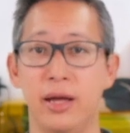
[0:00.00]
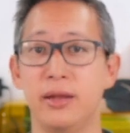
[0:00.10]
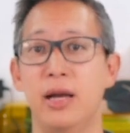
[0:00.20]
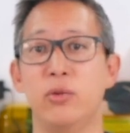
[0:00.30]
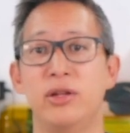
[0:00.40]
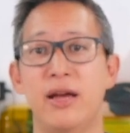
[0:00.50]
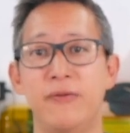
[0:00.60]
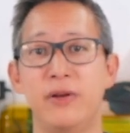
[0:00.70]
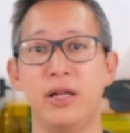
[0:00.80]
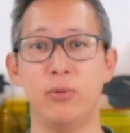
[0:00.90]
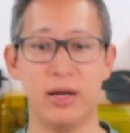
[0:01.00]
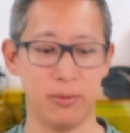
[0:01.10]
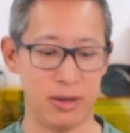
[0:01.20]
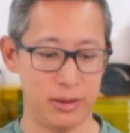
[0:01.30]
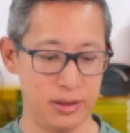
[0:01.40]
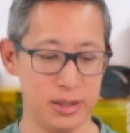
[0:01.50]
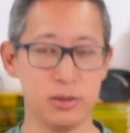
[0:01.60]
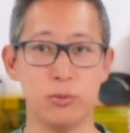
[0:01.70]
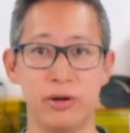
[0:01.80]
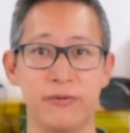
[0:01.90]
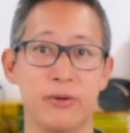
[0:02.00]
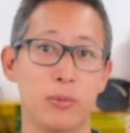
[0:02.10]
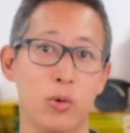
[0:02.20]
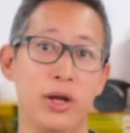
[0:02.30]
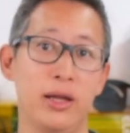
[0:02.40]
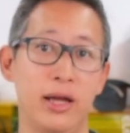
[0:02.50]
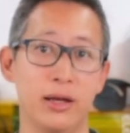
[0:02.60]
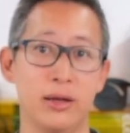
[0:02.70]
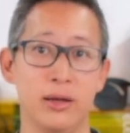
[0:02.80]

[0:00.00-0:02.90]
then I would definitely recommend this one from Oylik.